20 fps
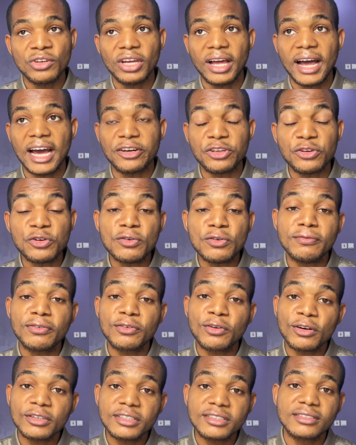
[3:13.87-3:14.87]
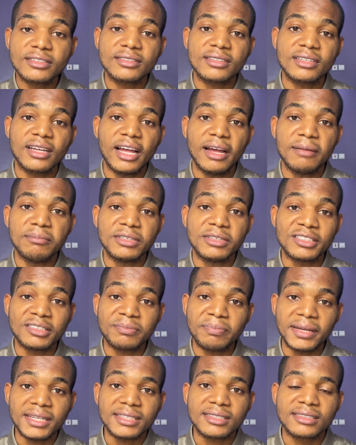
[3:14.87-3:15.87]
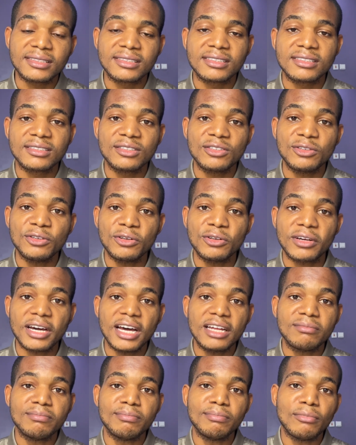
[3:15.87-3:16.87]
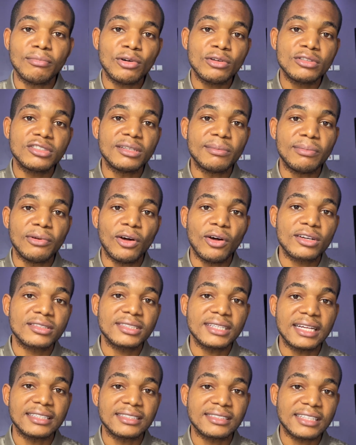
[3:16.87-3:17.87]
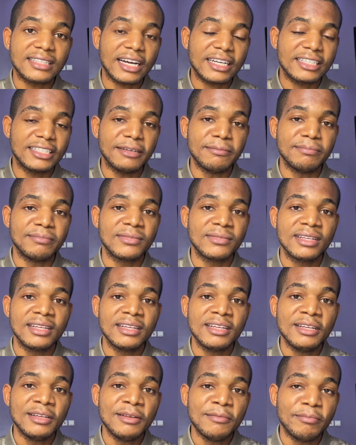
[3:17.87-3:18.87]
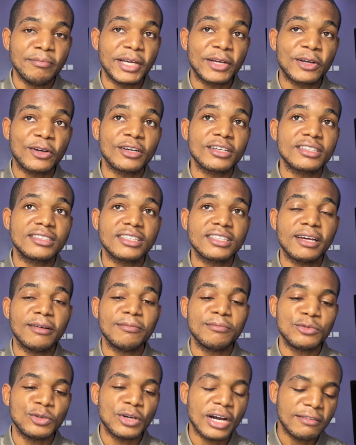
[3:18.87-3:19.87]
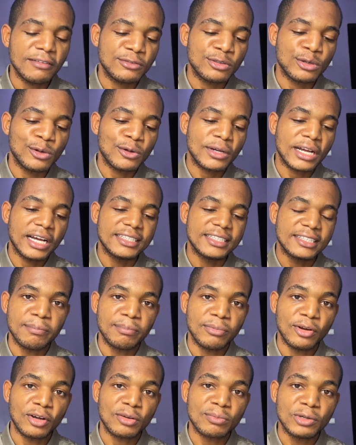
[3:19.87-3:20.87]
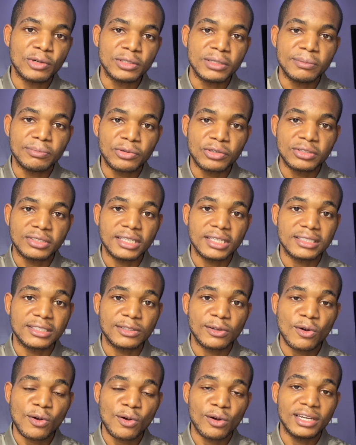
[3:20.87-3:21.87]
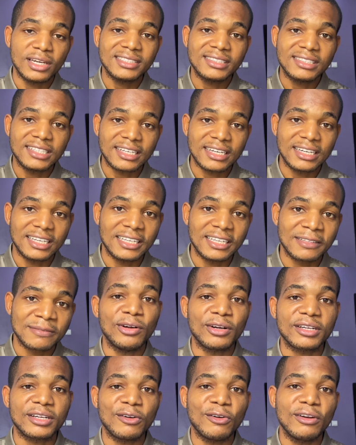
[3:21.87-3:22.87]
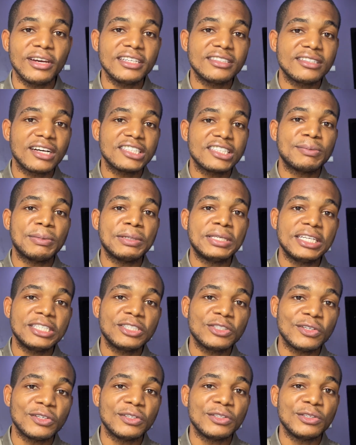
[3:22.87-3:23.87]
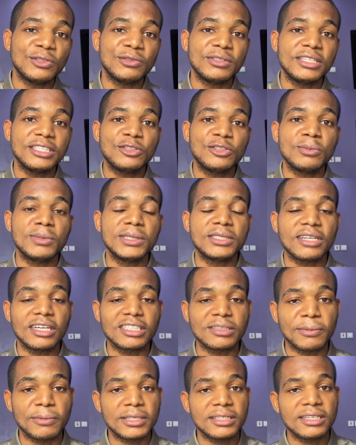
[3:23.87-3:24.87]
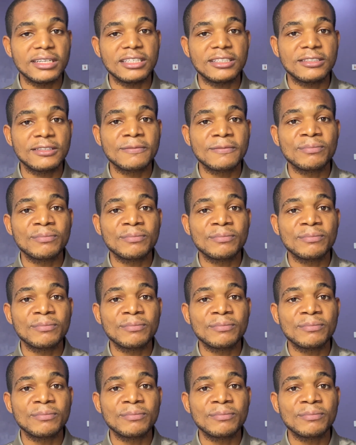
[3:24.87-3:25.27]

and you've got the space, you can mold the blocks and stack them, because you have to look at the block molding process holistically. Only transportation, you need to be transporting it